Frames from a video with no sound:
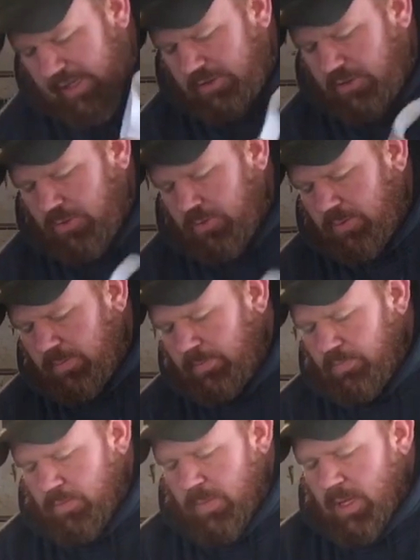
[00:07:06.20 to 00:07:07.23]
like to
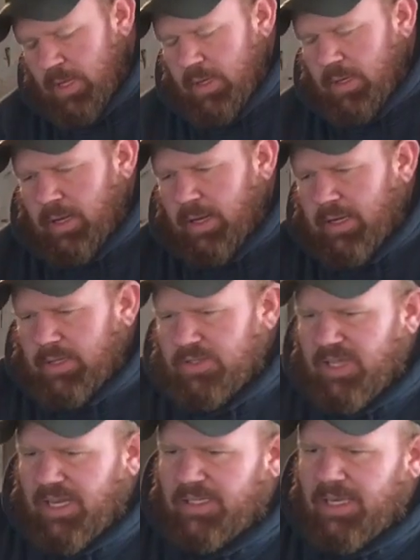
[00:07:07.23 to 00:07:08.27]

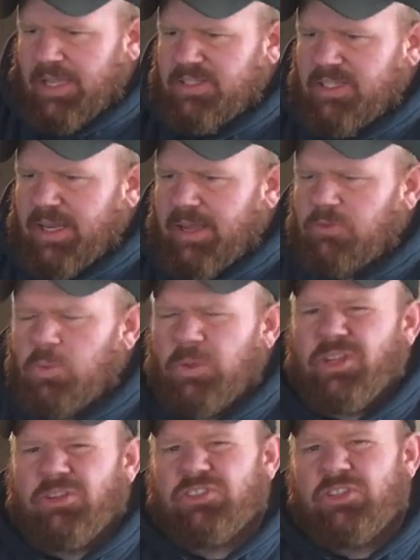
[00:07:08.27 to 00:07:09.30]
sanitize the navel
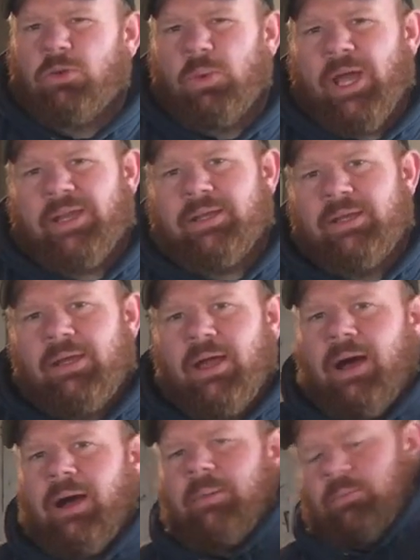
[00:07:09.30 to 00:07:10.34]
when they're still wet,
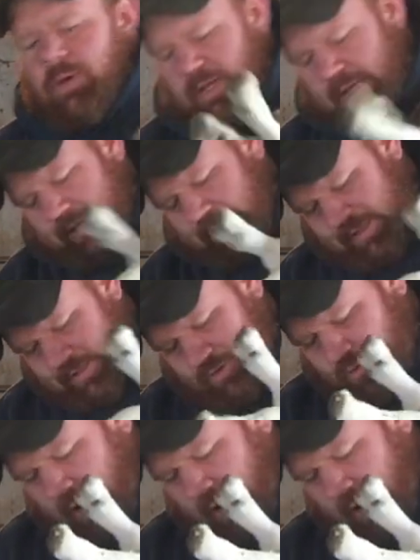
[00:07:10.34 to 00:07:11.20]
but his is